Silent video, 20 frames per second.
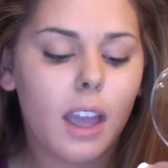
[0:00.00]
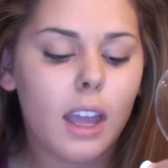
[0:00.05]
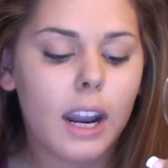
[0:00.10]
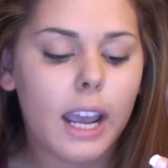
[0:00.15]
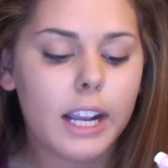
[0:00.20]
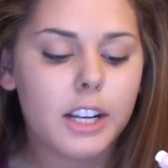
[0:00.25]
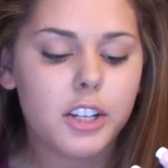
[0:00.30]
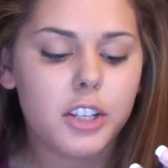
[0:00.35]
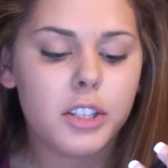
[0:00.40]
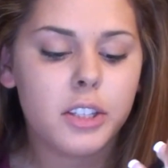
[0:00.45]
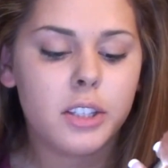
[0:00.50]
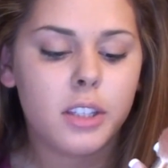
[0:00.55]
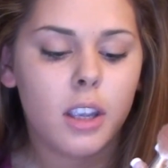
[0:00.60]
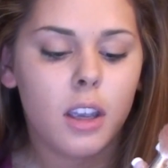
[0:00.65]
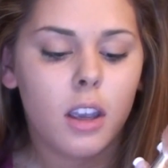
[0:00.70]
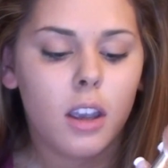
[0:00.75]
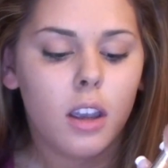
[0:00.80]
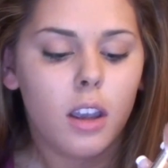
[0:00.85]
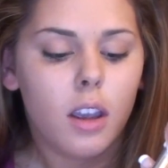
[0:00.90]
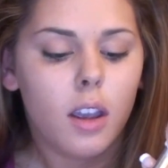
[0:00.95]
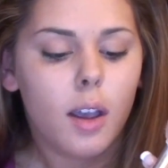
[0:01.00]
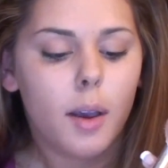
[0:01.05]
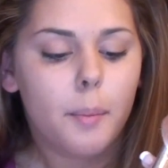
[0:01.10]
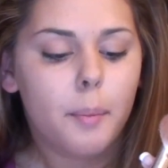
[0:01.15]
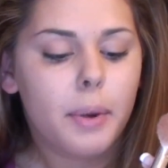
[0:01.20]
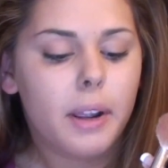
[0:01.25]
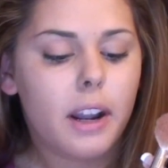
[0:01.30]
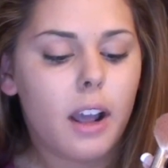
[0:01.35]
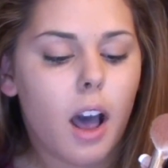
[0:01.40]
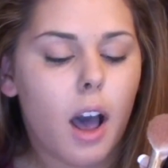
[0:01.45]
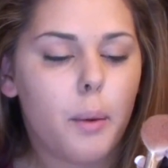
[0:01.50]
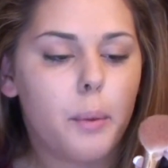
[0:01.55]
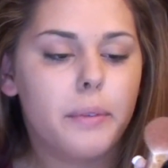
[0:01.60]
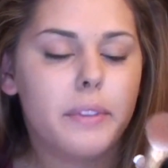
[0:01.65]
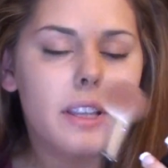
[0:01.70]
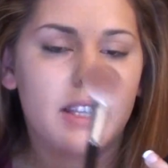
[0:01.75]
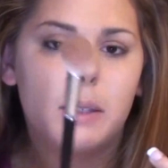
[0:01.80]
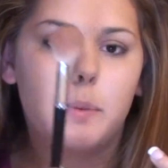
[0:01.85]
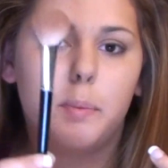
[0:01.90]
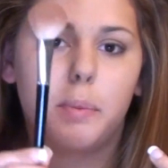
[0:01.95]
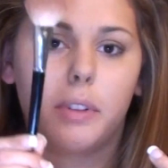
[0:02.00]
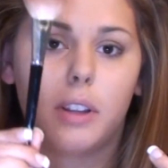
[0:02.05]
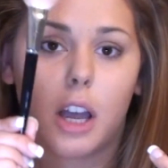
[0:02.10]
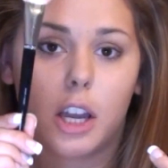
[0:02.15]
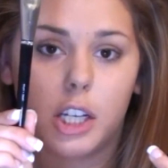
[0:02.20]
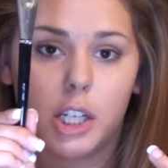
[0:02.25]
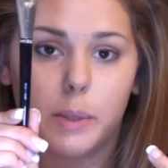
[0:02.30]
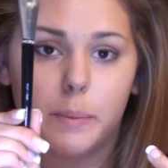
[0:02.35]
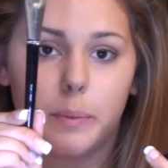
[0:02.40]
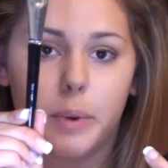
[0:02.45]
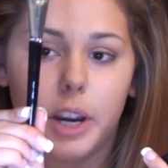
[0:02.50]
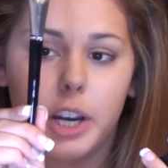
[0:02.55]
And I just put it on with this blush